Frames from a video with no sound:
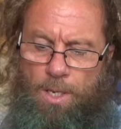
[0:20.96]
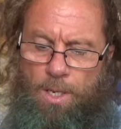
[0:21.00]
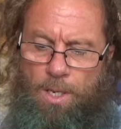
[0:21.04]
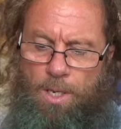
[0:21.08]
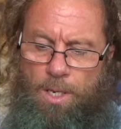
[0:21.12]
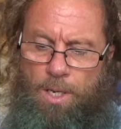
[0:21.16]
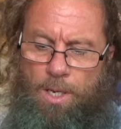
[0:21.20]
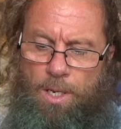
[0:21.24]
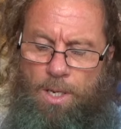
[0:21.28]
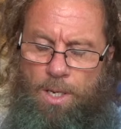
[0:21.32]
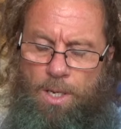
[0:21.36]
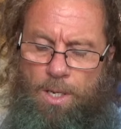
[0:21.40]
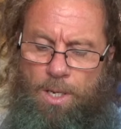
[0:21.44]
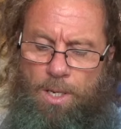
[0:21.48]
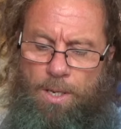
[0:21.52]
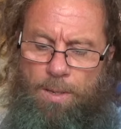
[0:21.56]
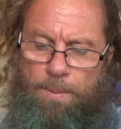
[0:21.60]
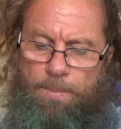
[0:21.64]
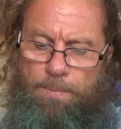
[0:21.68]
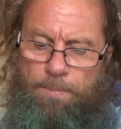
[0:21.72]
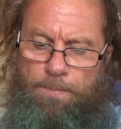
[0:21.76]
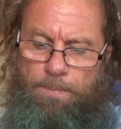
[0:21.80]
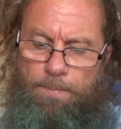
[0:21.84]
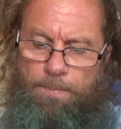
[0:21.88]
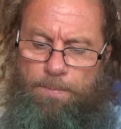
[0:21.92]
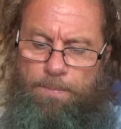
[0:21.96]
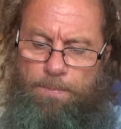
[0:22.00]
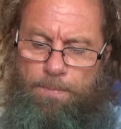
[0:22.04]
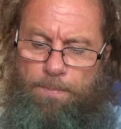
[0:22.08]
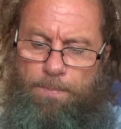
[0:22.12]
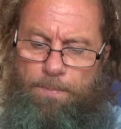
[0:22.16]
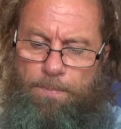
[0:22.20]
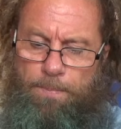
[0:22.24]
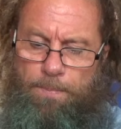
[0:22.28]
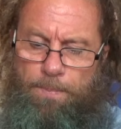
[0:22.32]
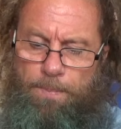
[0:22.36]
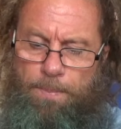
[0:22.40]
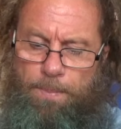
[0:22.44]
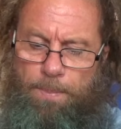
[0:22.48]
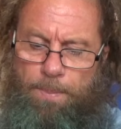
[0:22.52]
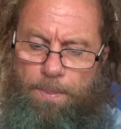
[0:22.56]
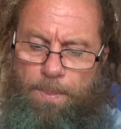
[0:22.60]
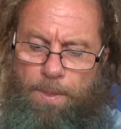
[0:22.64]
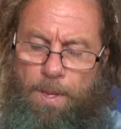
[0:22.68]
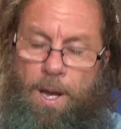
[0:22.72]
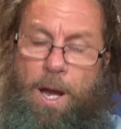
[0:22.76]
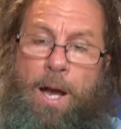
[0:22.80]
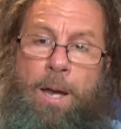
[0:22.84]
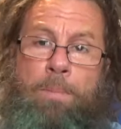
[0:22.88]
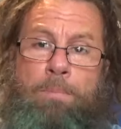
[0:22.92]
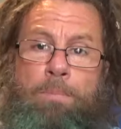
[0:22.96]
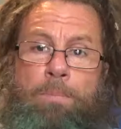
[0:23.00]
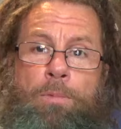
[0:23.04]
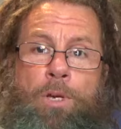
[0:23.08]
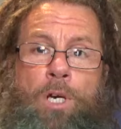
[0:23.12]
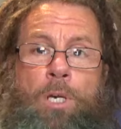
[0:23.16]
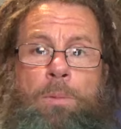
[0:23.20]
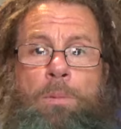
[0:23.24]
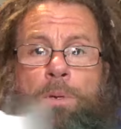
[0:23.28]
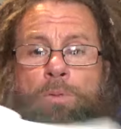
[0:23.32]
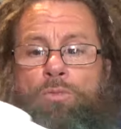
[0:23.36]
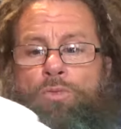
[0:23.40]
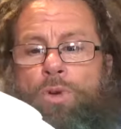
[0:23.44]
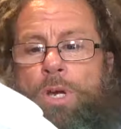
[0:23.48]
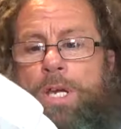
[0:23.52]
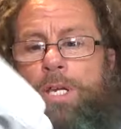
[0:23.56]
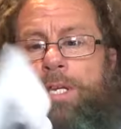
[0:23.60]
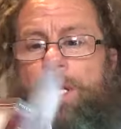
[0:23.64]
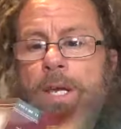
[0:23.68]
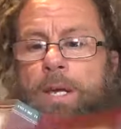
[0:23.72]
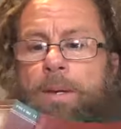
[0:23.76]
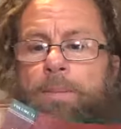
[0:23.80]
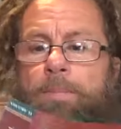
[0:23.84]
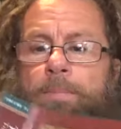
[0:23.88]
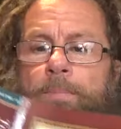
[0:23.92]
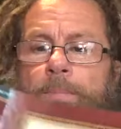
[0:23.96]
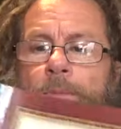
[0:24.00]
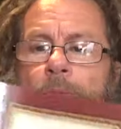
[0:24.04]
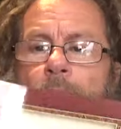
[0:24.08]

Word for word: Um, I'm going to be reading